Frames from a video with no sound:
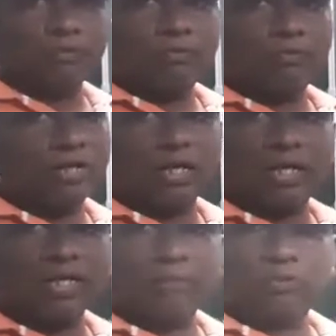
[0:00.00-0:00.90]
We are
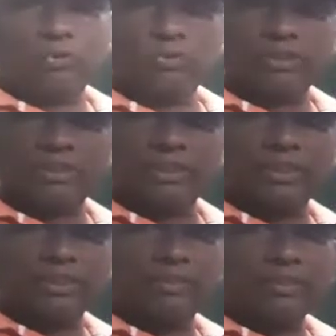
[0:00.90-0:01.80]
not able to
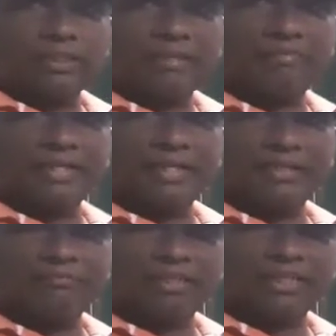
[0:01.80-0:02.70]
see evergreen
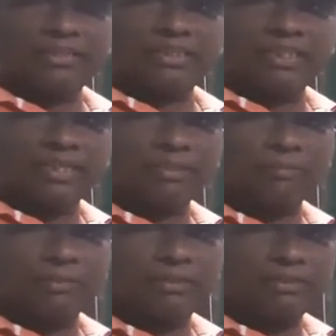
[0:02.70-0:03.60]
forest in Andhra
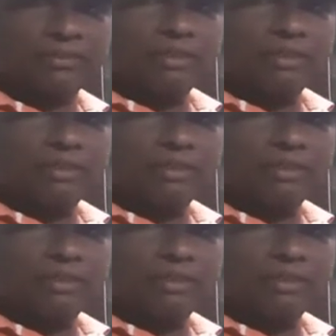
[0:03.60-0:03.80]
Pradesh.